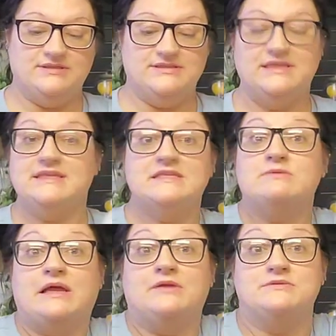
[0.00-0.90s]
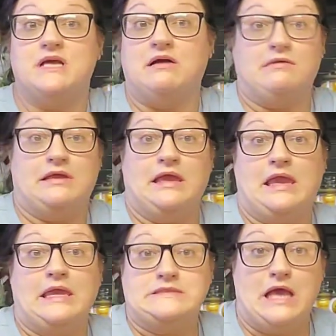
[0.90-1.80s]
See, this is why I don't talk. I
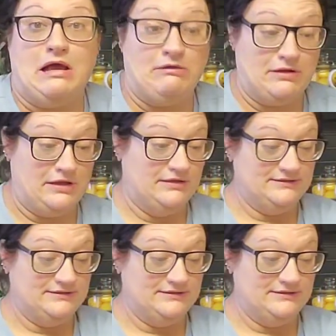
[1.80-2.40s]
can't talk.